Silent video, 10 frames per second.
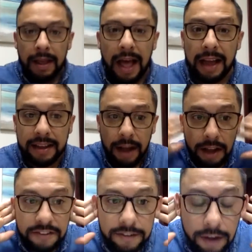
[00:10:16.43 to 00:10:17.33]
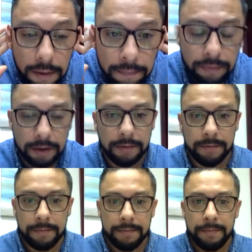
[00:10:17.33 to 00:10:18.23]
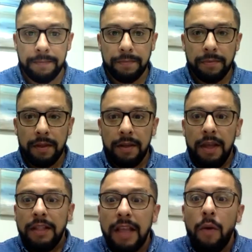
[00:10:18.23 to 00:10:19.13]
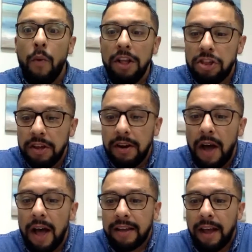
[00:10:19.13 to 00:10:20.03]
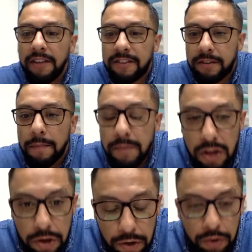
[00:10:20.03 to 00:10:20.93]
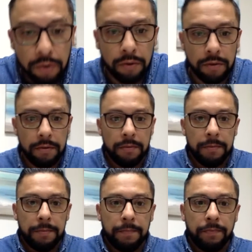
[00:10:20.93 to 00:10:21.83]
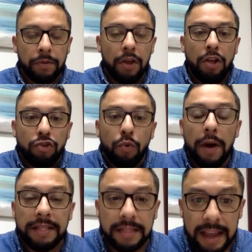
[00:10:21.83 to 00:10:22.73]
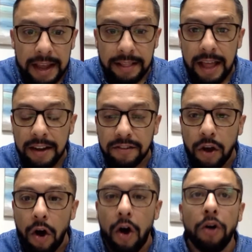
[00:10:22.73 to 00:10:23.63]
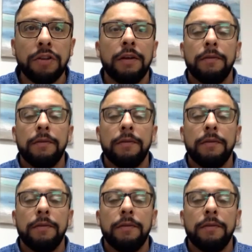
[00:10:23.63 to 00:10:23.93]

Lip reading: Accustomed. They want you to accustom you to a thing that is called